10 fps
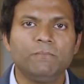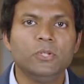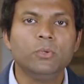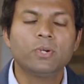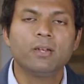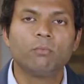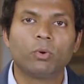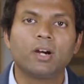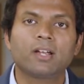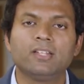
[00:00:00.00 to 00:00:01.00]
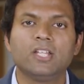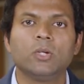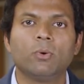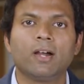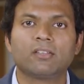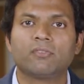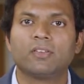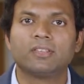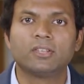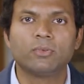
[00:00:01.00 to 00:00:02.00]
you can work in the US for
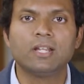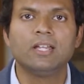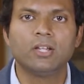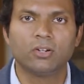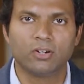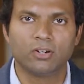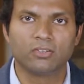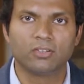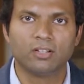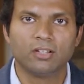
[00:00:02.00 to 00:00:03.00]
3 years